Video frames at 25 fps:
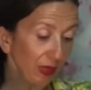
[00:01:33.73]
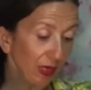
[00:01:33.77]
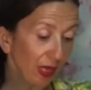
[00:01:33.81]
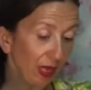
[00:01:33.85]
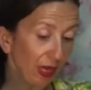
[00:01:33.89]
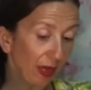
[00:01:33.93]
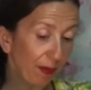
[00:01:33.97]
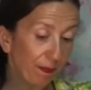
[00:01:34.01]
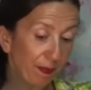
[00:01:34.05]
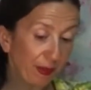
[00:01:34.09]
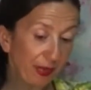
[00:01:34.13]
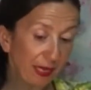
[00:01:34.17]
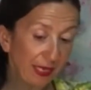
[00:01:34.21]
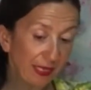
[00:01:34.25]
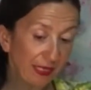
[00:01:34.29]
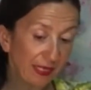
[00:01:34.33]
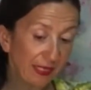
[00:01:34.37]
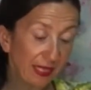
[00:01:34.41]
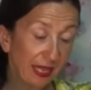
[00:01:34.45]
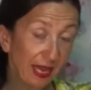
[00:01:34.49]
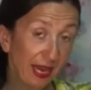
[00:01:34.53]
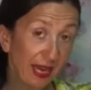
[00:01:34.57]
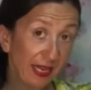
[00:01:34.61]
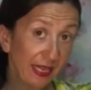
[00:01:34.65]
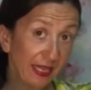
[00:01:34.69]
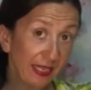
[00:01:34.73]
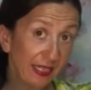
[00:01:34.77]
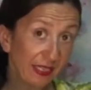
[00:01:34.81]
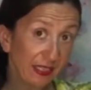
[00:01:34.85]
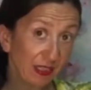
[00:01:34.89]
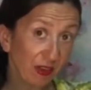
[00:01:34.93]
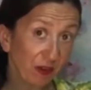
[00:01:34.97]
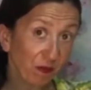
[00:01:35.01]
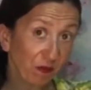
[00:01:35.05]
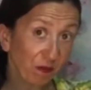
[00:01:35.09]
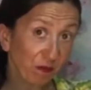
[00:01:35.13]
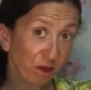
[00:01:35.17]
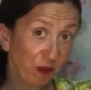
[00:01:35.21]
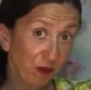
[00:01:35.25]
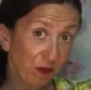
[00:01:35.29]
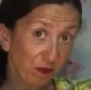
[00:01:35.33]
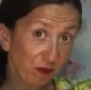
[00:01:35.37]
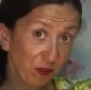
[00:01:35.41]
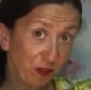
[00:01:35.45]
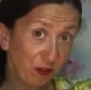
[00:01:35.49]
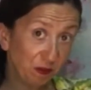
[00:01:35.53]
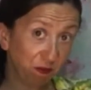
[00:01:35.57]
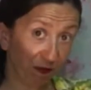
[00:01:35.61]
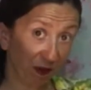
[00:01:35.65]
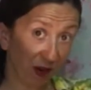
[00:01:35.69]
a piece that is
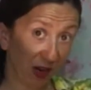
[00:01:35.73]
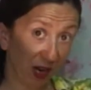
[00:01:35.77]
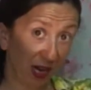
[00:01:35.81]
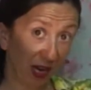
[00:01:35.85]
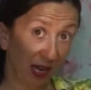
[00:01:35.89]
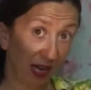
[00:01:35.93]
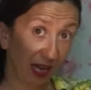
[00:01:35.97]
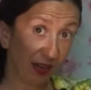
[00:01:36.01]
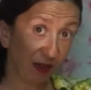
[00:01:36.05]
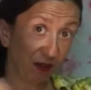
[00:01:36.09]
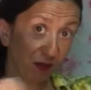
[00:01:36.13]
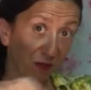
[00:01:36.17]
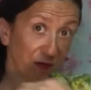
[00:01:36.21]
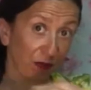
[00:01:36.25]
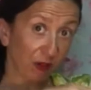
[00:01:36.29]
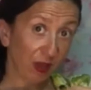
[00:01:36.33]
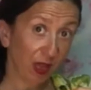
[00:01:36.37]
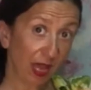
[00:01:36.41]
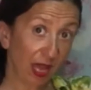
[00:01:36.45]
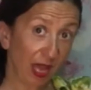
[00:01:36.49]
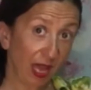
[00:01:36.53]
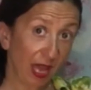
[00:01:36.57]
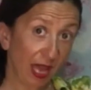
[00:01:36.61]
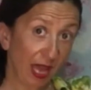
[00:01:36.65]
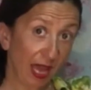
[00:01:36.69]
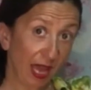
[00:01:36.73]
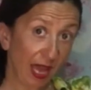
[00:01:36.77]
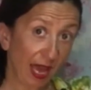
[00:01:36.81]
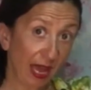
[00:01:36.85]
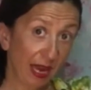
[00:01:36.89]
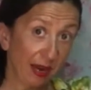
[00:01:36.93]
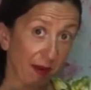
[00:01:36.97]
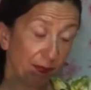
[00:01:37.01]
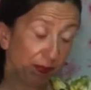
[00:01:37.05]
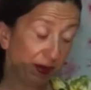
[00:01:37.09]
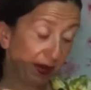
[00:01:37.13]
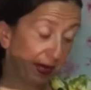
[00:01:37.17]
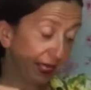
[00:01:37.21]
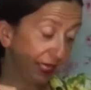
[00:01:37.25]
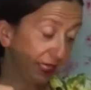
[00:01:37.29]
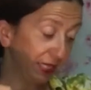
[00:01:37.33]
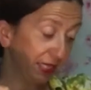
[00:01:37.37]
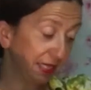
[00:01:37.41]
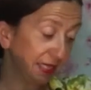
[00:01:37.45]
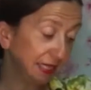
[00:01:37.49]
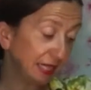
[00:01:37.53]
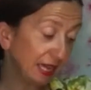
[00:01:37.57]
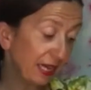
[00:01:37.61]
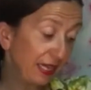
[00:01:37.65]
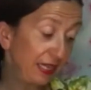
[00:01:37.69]
55 and a
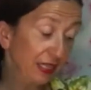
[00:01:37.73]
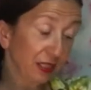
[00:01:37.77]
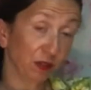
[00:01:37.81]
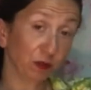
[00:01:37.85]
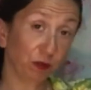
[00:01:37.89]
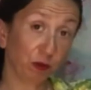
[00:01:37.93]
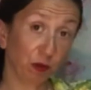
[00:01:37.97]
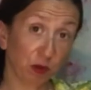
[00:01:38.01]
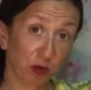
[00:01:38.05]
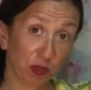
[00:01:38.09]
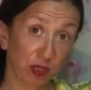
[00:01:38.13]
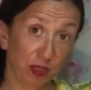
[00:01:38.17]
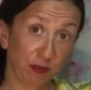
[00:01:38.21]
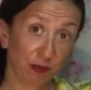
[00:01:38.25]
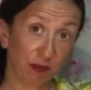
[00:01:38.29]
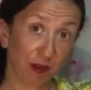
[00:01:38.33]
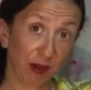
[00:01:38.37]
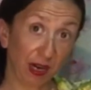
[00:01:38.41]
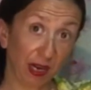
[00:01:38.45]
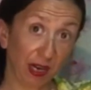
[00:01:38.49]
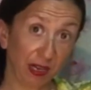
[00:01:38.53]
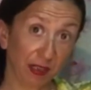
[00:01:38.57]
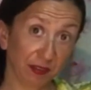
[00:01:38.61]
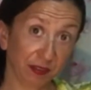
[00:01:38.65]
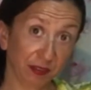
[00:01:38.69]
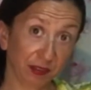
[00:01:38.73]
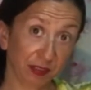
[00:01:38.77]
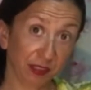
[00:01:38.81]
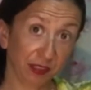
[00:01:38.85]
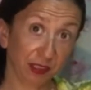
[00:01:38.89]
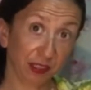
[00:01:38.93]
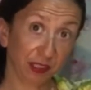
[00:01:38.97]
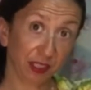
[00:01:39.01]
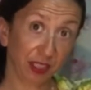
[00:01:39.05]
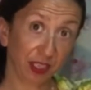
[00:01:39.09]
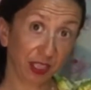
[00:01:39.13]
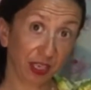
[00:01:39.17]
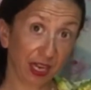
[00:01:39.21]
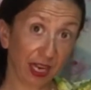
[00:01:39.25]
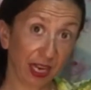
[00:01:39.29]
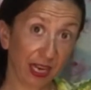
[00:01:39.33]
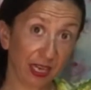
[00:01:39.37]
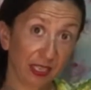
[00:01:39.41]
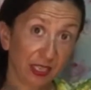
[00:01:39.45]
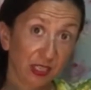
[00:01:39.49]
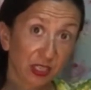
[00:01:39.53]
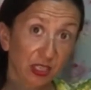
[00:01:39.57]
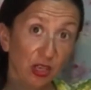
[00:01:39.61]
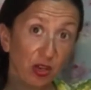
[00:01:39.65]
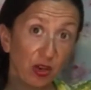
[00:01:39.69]
piece that is 45. Okay,
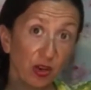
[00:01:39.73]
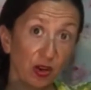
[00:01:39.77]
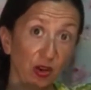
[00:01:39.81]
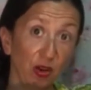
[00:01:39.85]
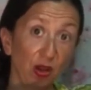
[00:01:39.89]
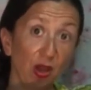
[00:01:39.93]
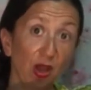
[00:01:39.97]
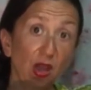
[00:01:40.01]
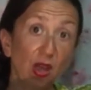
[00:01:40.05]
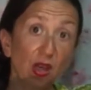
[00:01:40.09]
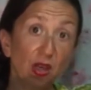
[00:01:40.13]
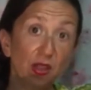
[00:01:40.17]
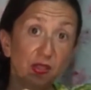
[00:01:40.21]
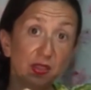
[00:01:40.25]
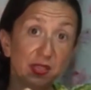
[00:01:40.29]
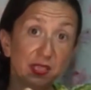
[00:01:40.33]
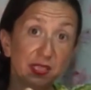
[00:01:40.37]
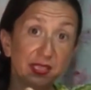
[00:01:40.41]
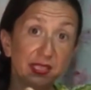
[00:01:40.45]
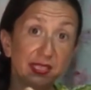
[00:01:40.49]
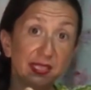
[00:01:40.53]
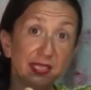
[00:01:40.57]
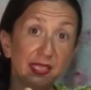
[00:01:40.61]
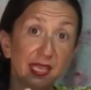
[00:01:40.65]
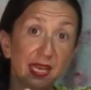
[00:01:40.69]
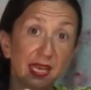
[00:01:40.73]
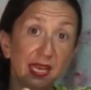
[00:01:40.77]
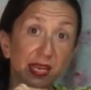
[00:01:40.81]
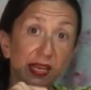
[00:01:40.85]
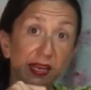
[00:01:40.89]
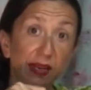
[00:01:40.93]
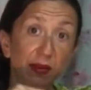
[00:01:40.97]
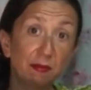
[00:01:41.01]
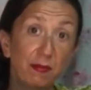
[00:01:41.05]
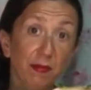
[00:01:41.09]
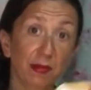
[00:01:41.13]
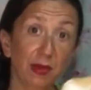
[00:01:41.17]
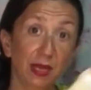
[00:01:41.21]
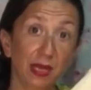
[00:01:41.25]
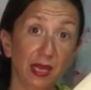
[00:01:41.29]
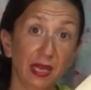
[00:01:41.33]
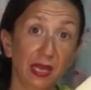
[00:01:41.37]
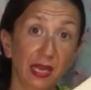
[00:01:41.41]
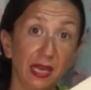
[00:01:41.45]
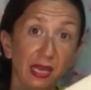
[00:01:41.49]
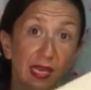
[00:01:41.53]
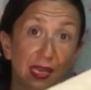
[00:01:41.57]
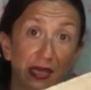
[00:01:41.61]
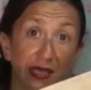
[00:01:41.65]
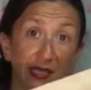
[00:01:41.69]
so the seam
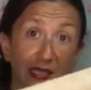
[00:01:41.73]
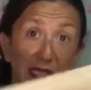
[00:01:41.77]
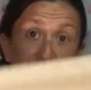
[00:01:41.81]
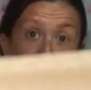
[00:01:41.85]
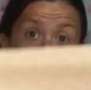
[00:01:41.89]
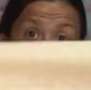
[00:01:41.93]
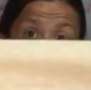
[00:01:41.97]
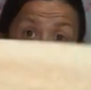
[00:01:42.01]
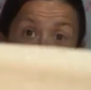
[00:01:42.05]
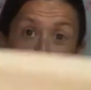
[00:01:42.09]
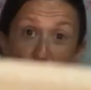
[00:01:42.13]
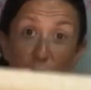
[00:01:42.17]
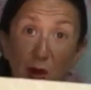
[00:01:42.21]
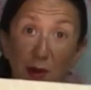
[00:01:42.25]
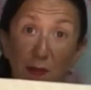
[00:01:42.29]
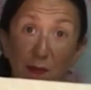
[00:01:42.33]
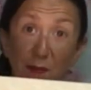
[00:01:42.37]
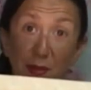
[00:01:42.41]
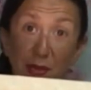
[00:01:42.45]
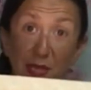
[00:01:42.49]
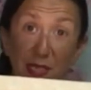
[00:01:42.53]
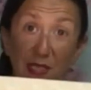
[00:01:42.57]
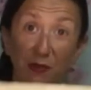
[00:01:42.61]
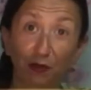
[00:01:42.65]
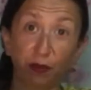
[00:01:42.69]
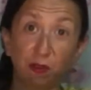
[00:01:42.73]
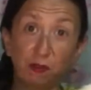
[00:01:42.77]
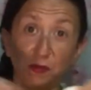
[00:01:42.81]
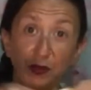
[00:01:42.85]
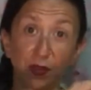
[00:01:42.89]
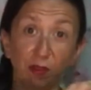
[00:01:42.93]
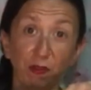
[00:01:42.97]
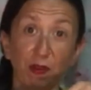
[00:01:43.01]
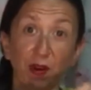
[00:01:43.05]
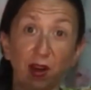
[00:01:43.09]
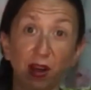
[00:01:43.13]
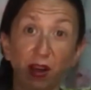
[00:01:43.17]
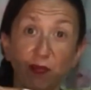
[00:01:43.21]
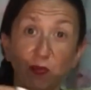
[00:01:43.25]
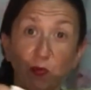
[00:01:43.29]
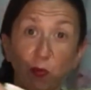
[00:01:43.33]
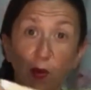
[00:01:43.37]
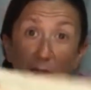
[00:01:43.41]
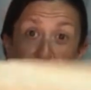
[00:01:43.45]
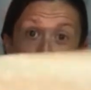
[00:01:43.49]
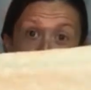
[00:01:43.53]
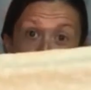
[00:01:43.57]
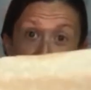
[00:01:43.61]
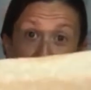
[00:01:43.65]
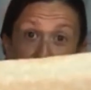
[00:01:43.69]
is, there's one piece 55,
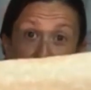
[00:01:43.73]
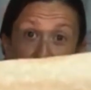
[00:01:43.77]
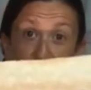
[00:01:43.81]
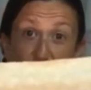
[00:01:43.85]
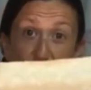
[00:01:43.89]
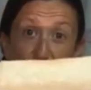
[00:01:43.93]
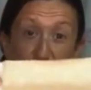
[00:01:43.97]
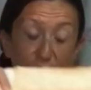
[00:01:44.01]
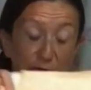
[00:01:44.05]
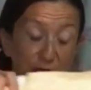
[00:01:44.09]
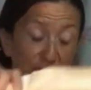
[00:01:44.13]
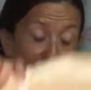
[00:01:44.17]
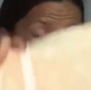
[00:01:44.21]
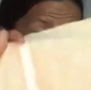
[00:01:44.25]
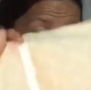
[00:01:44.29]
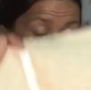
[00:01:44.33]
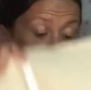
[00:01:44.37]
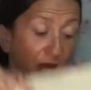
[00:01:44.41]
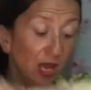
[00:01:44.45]
one piece 45,